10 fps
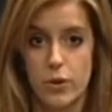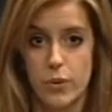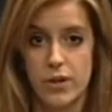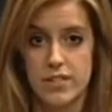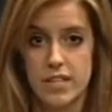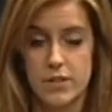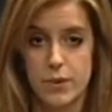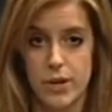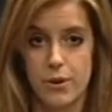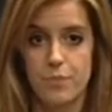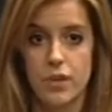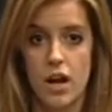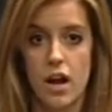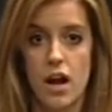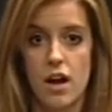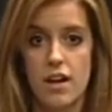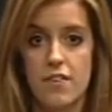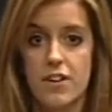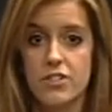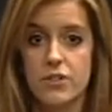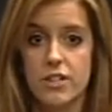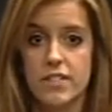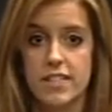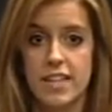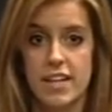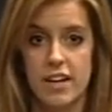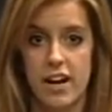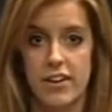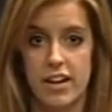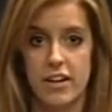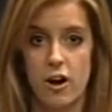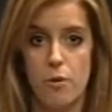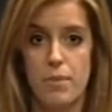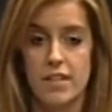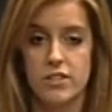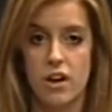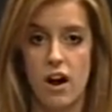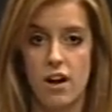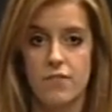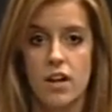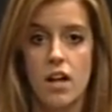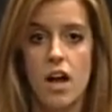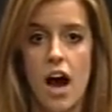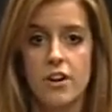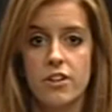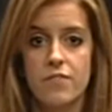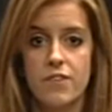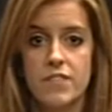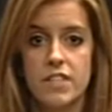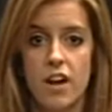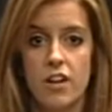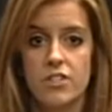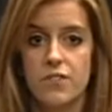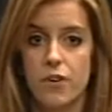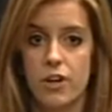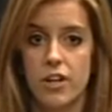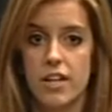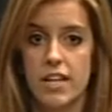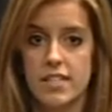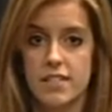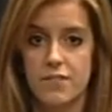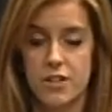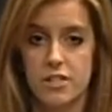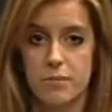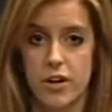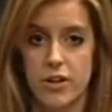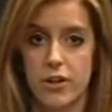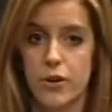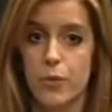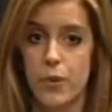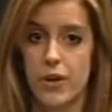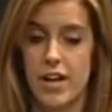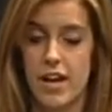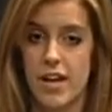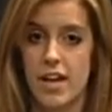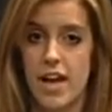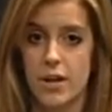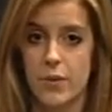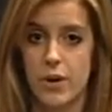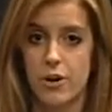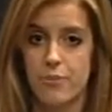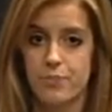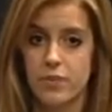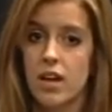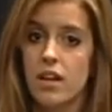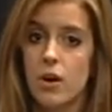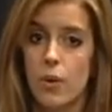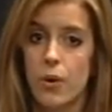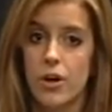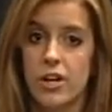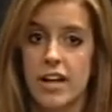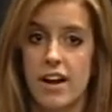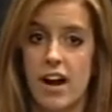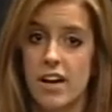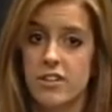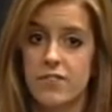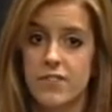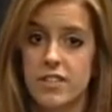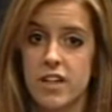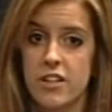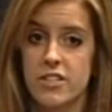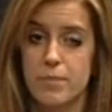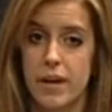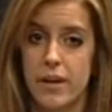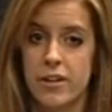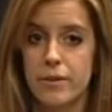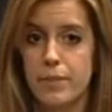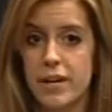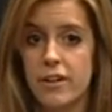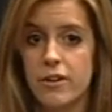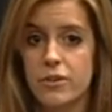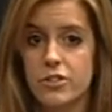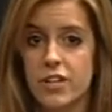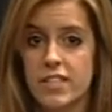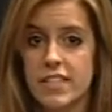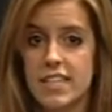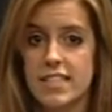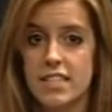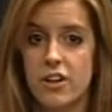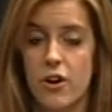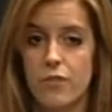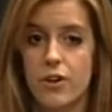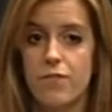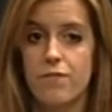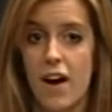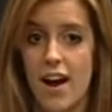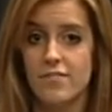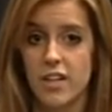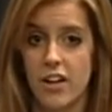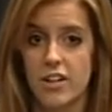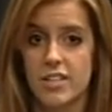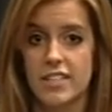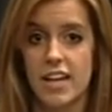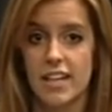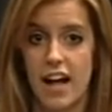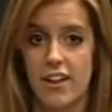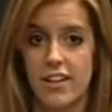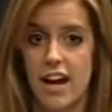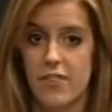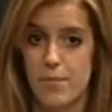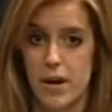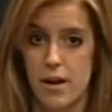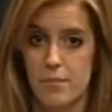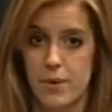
says, quote, if Israel does hit Iran, all bets are off. $150 of oil is the first marker we'll hit, end quote. Oil at $150 a barrel translates into over $5 a gallon at the pump.